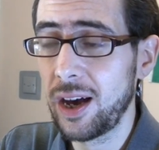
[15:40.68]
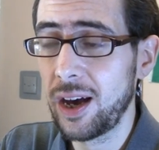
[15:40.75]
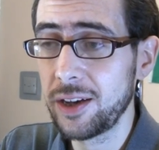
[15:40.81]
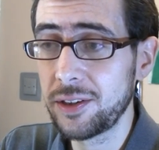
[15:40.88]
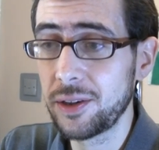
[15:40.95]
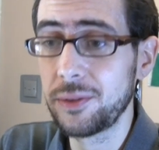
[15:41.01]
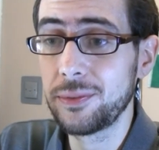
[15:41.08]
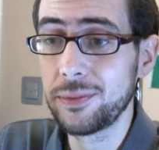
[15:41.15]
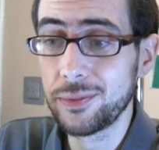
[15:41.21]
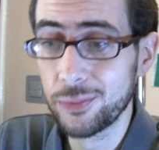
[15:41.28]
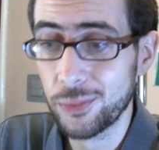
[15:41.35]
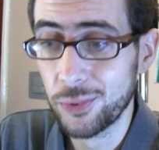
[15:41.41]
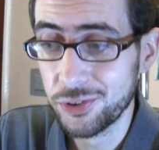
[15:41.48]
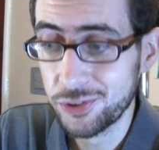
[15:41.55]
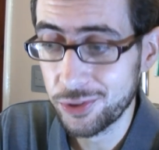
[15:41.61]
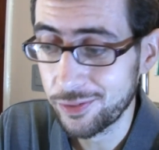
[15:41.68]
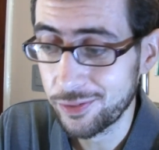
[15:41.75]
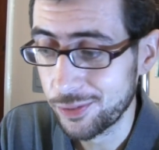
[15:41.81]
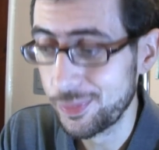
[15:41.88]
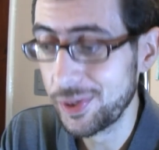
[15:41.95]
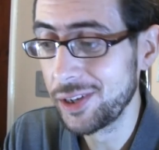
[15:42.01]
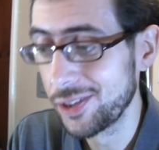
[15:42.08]
I don't want to
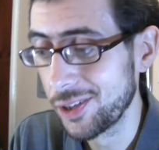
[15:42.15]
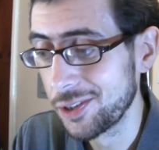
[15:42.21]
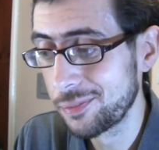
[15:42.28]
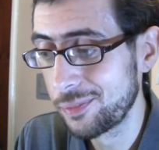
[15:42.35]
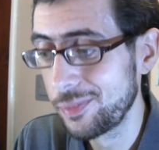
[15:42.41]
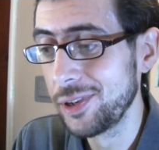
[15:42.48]
ever be those,